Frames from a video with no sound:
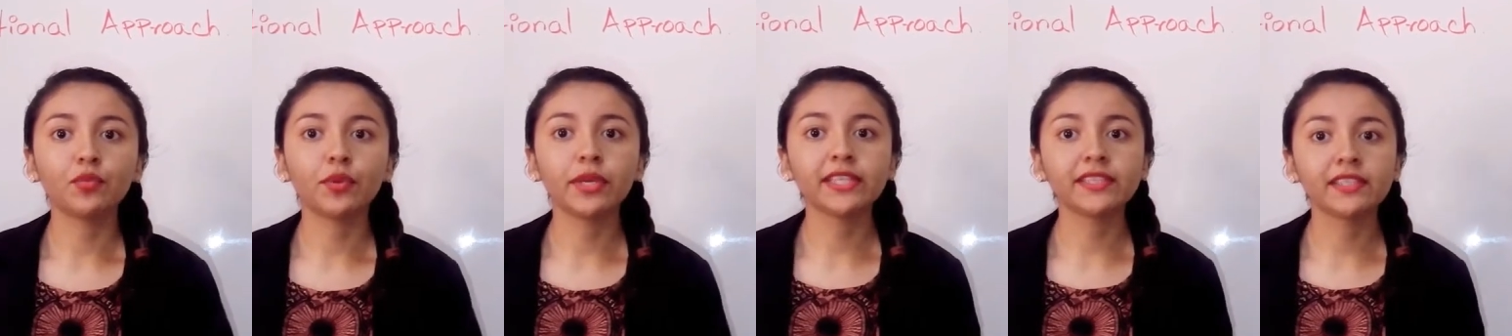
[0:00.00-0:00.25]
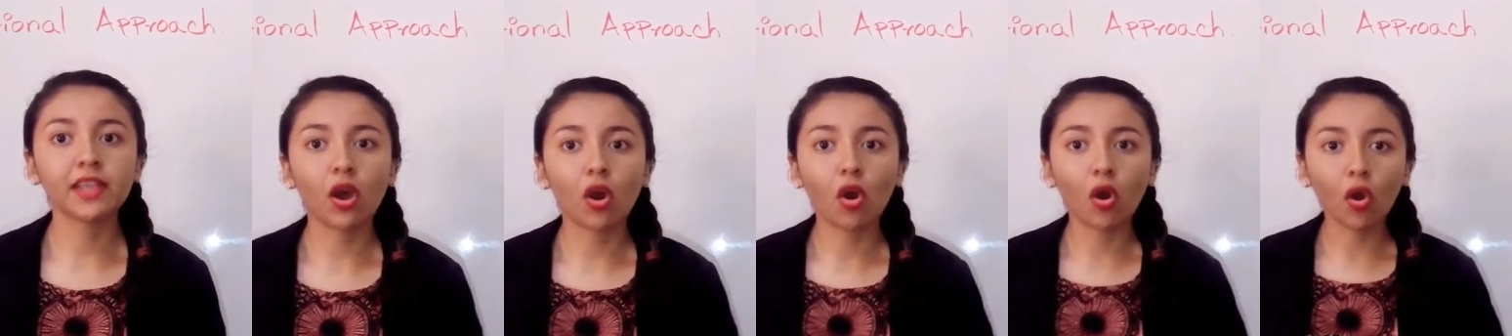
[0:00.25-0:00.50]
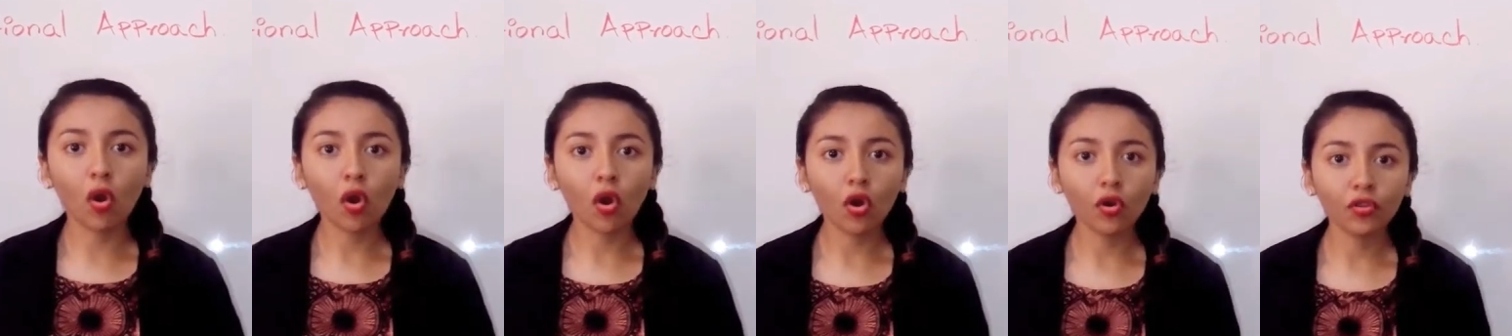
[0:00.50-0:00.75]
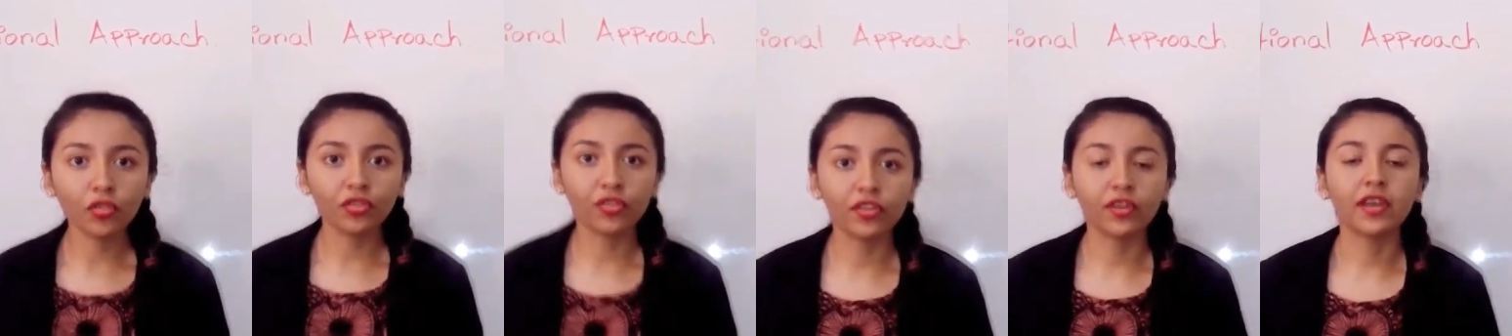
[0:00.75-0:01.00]
with
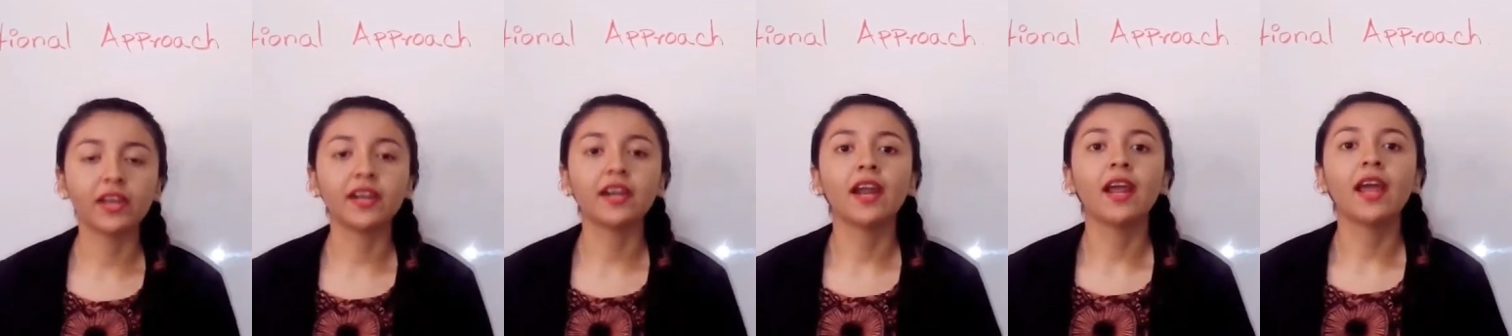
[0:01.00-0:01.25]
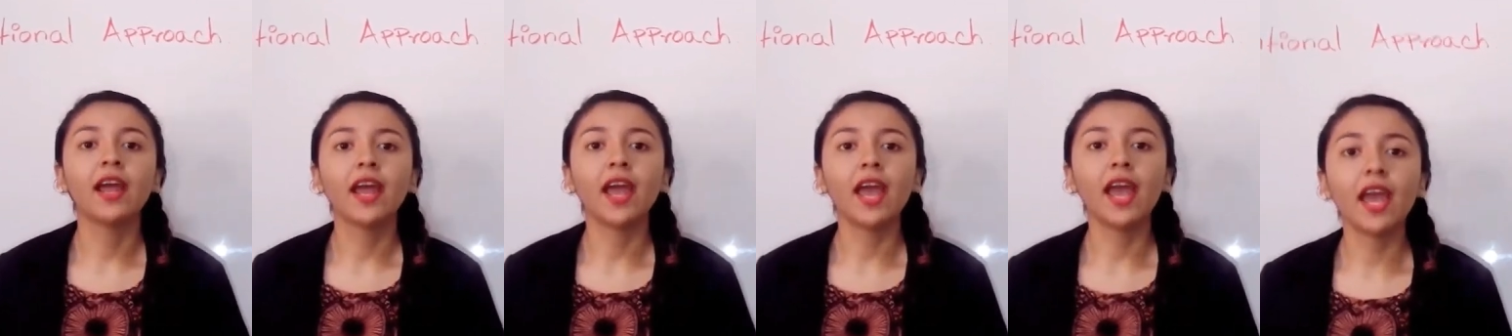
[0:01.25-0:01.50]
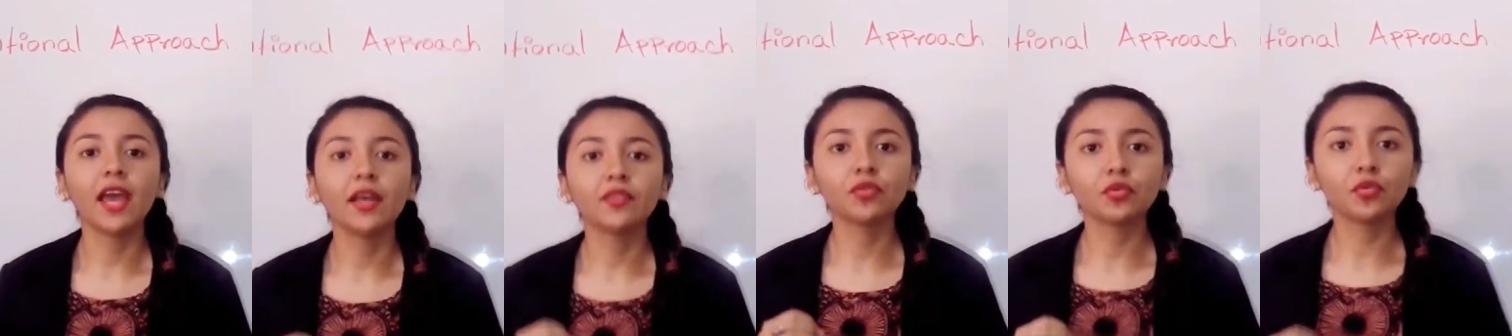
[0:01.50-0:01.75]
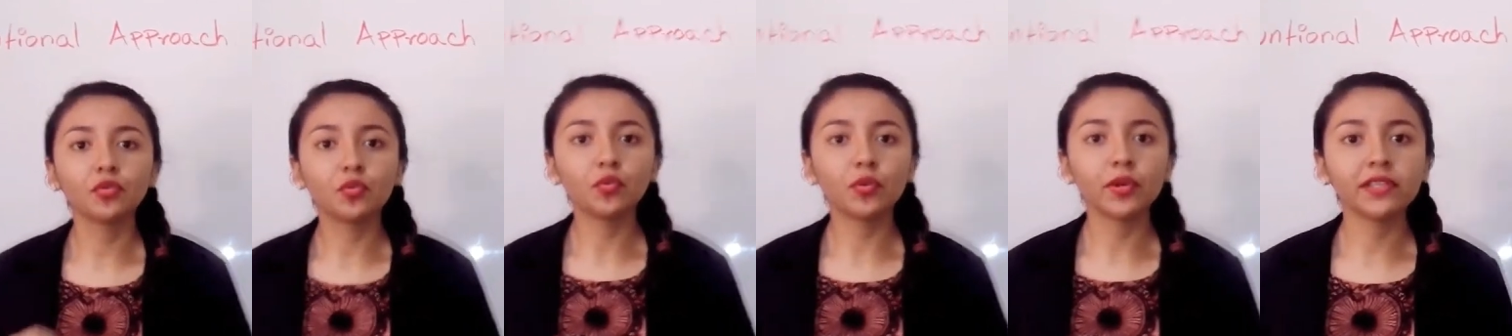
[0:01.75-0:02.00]
other,
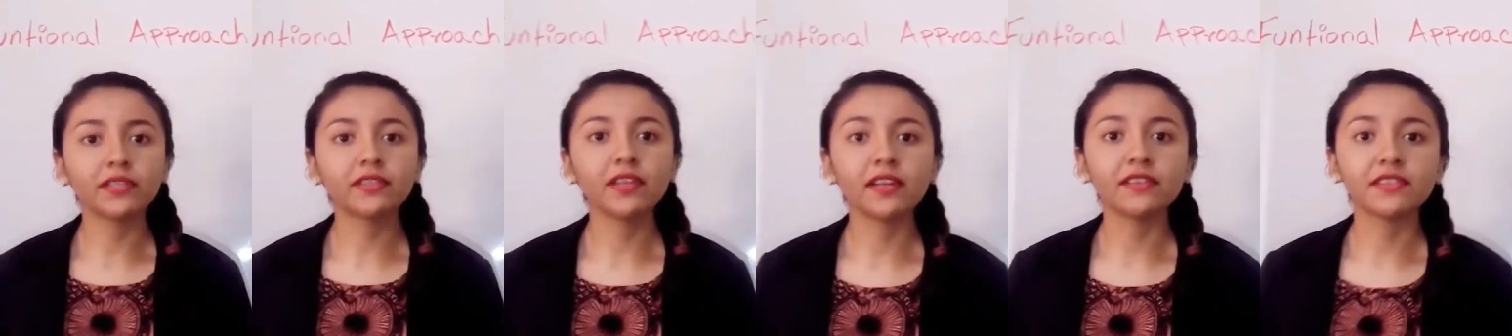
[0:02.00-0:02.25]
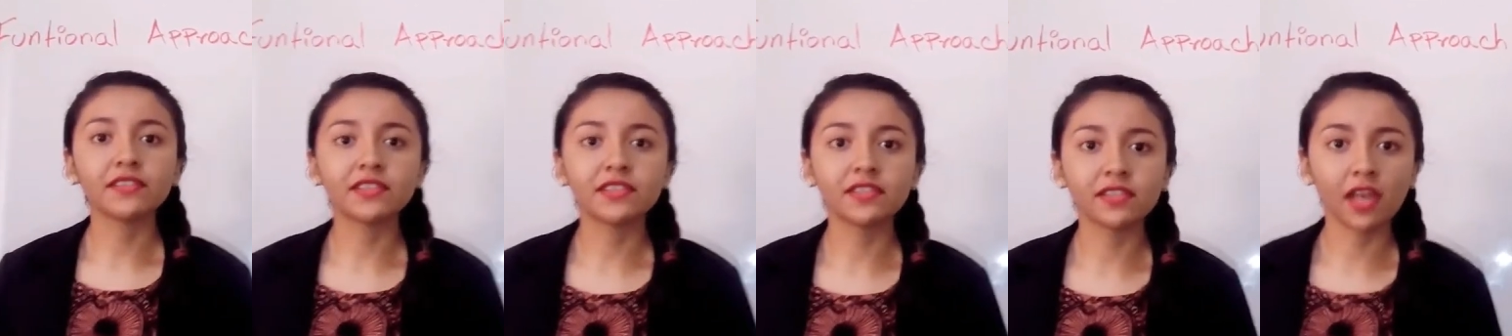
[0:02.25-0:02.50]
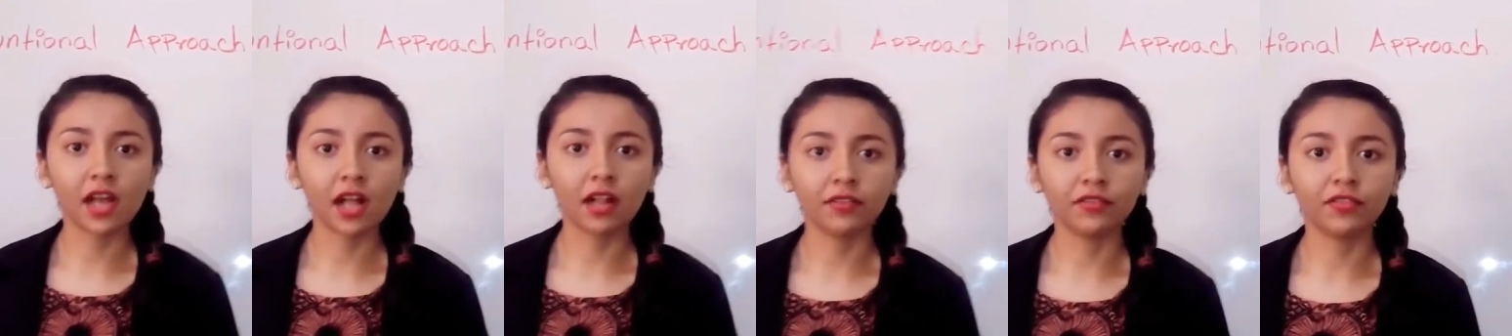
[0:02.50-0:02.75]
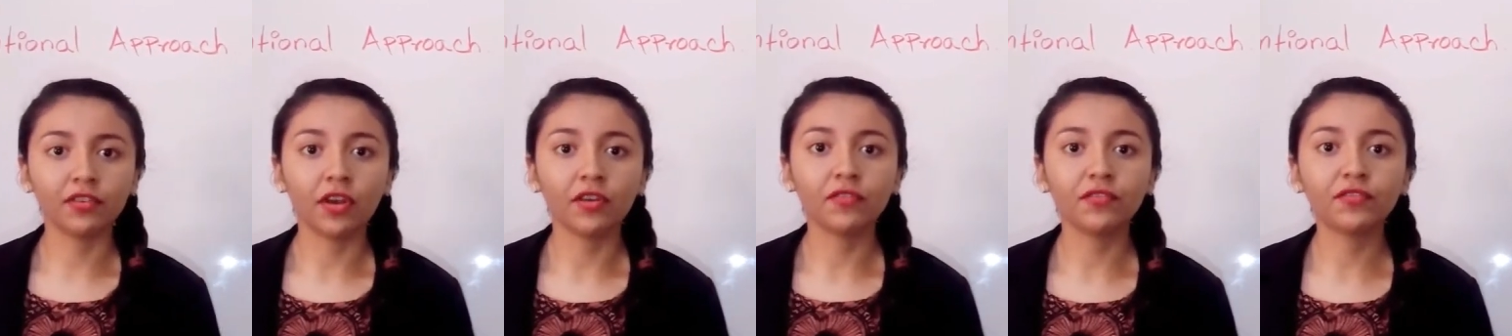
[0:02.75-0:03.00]
and with the
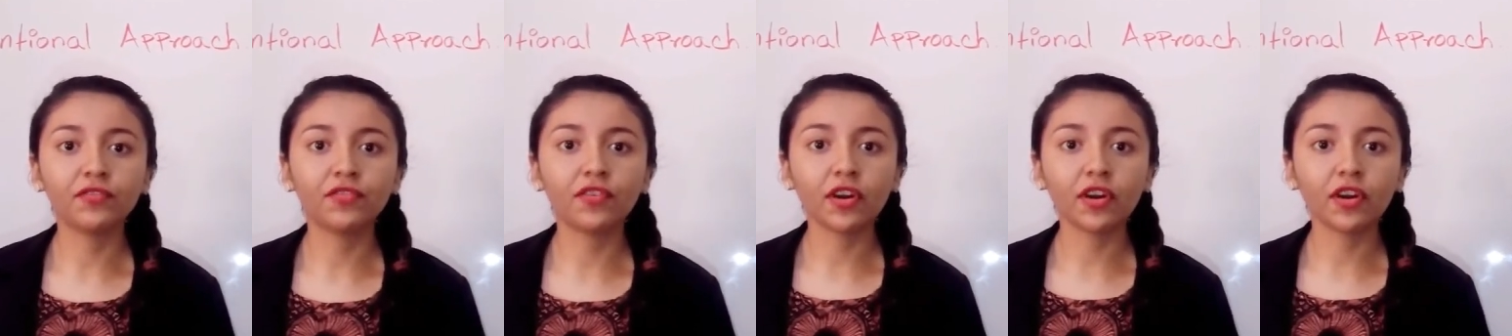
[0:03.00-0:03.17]
self.